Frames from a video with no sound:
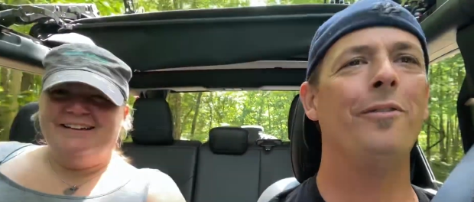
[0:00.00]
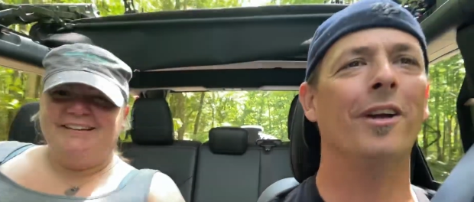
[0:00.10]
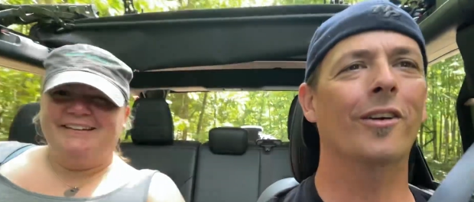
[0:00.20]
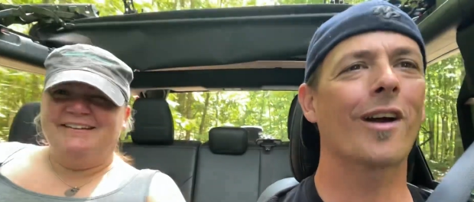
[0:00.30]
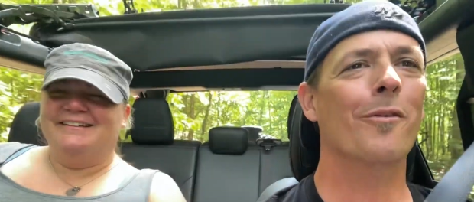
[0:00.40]

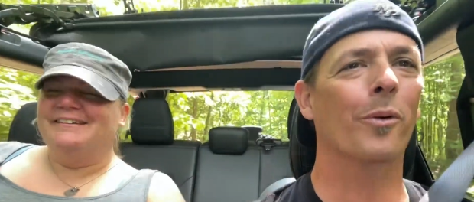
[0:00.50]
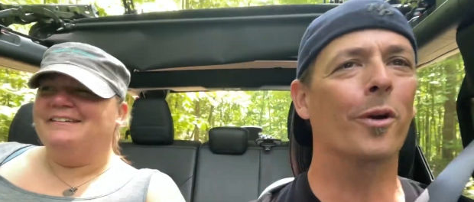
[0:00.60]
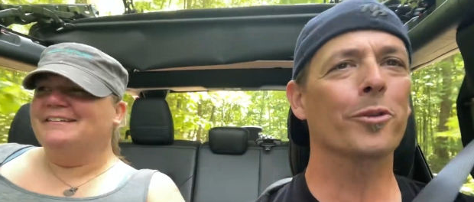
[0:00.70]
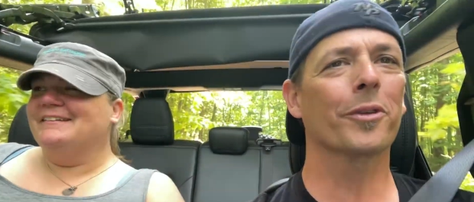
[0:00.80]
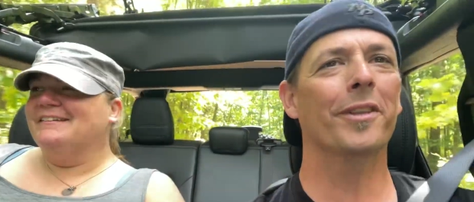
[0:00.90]
Speaker 1: done gravel
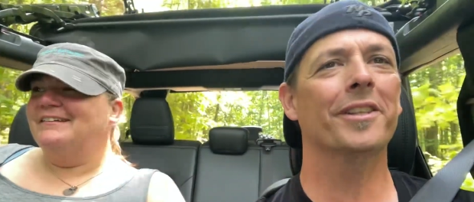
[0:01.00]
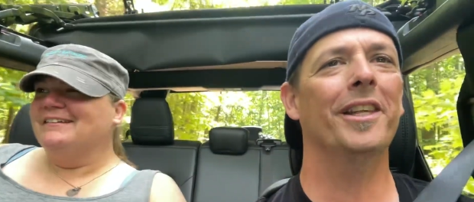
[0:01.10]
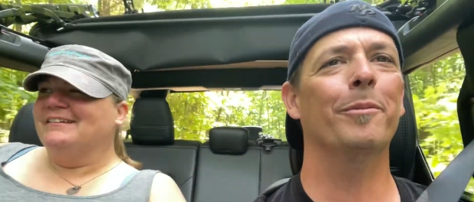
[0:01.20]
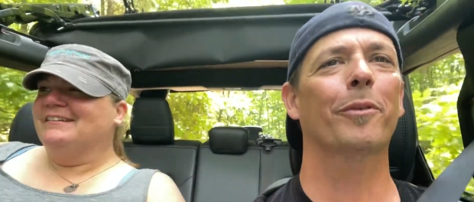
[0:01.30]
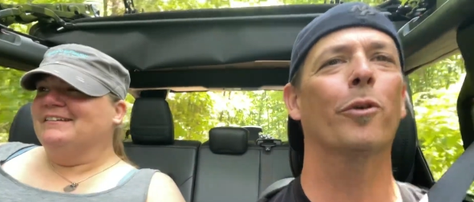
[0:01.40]
roads with this
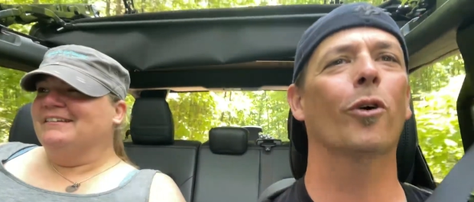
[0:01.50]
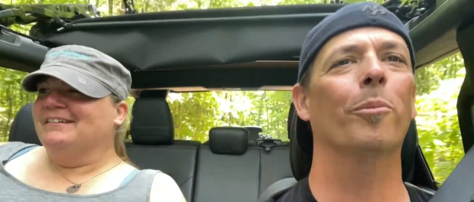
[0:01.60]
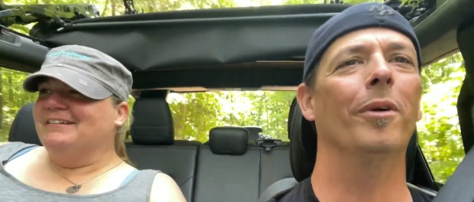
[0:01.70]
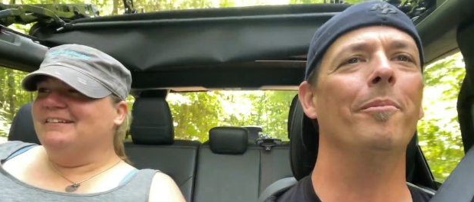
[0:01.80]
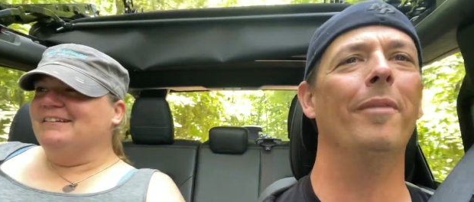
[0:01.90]
thing before,
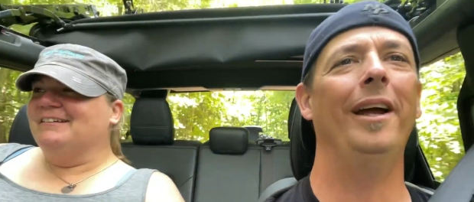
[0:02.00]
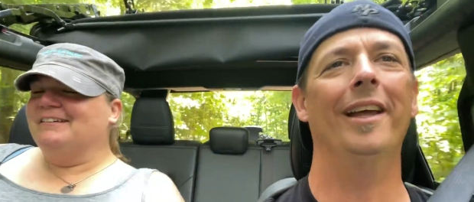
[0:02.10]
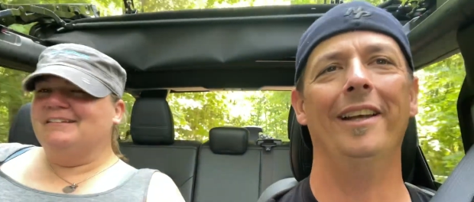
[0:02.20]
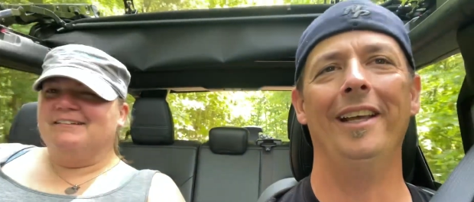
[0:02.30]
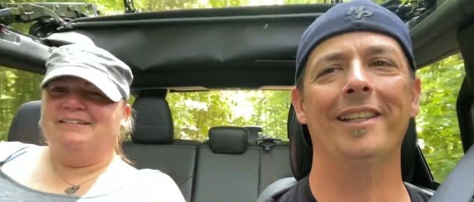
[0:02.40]
but
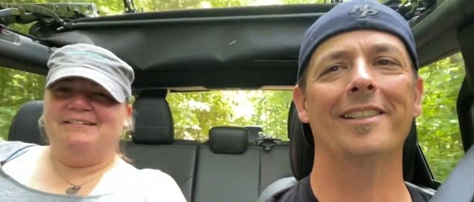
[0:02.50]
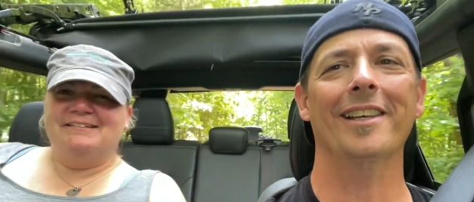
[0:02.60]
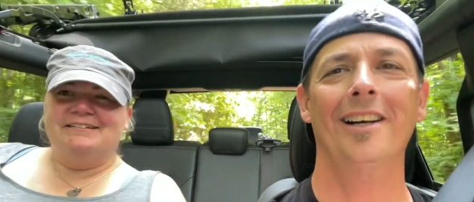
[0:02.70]
man, it's,